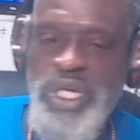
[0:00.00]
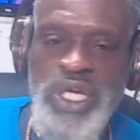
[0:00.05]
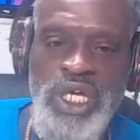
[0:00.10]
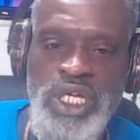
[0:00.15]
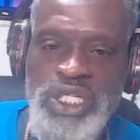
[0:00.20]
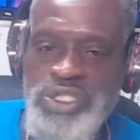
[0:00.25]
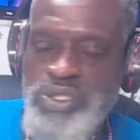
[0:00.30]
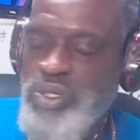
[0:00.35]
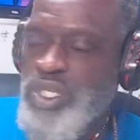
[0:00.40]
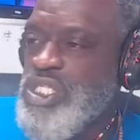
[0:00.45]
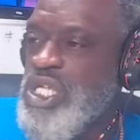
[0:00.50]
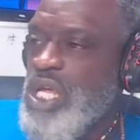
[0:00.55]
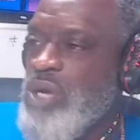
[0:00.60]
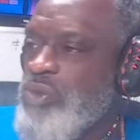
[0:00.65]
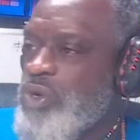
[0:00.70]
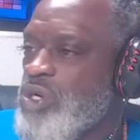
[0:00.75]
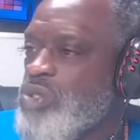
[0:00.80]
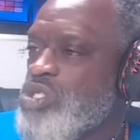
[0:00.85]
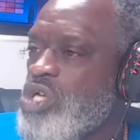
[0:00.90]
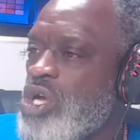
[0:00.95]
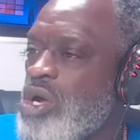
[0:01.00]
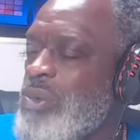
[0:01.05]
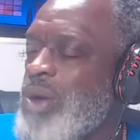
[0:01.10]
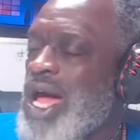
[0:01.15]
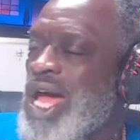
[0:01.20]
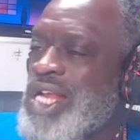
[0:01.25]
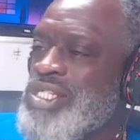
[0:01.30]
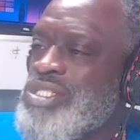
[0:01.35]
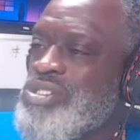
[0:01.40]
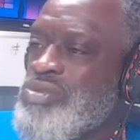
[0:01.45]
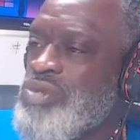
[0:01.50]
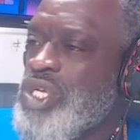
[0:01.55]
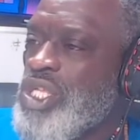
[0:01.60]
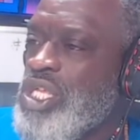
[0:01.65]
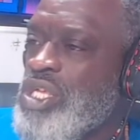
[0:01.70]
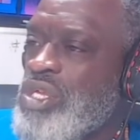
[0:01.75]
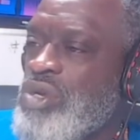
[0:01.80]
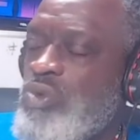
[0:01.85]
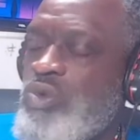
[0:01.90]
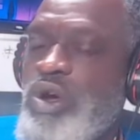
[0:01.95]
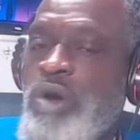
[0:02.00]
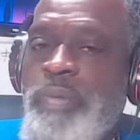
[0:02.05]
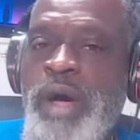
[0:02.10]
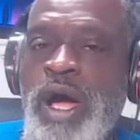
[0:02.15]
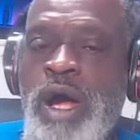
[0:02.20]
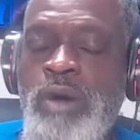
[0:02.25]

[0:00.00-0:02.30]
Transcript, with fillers: So today we're gonna talk about how to strengthen the willpower.